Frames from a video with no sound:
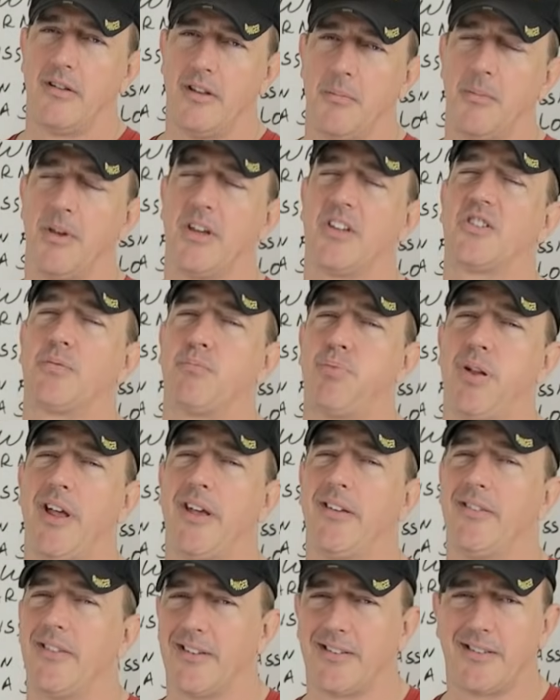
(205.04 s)
Let me
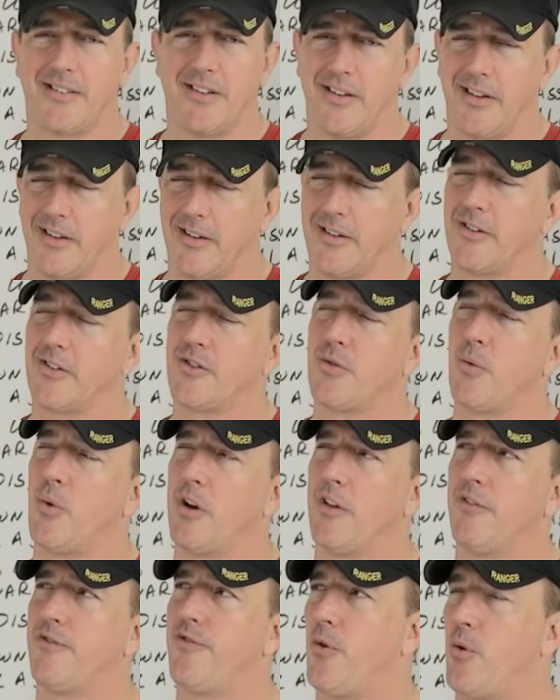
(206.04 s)
explain this to you. You're
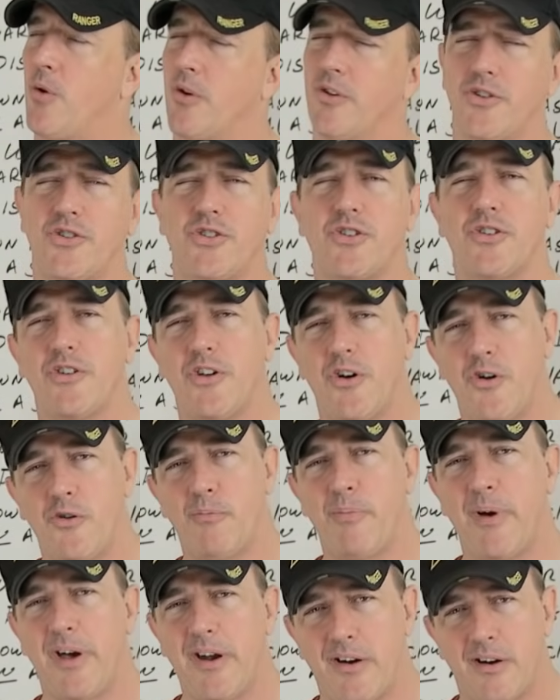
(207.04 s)
24, you should know
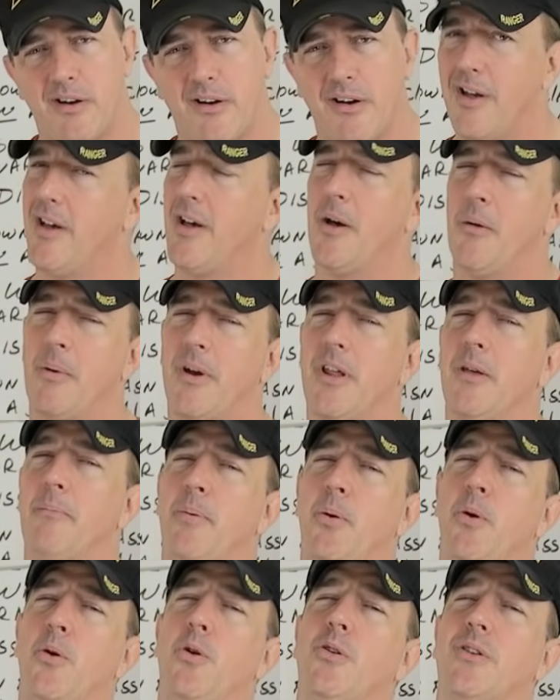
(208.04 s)
better. But he
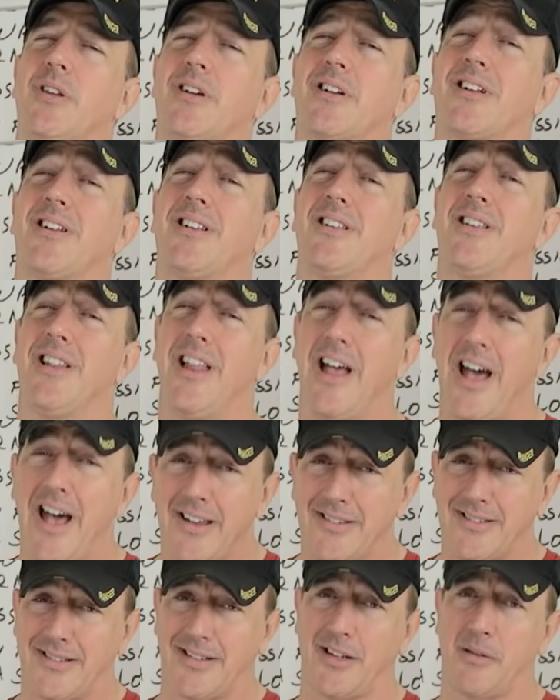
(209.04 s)
pulled a
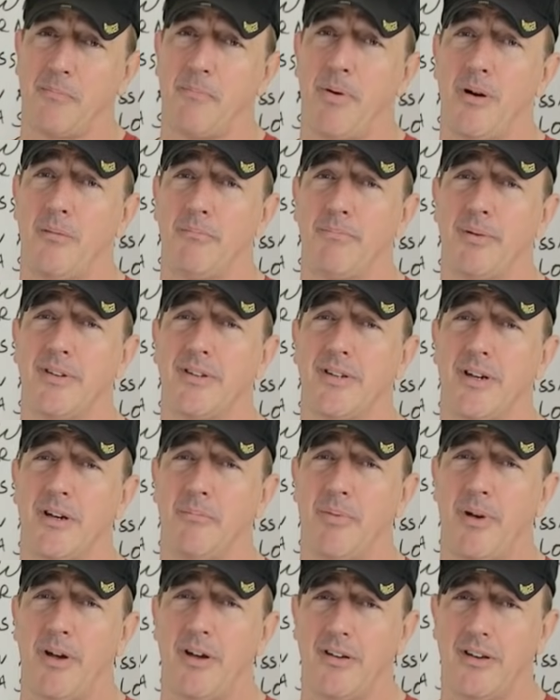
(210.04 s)
classic pump and
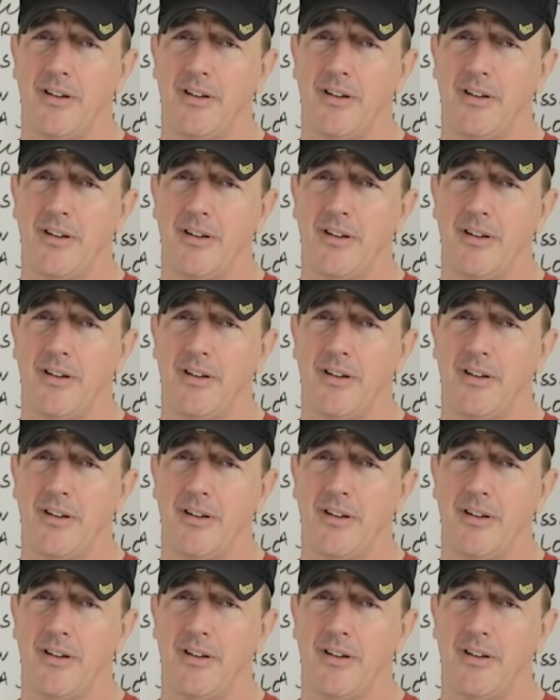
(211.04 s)
dump on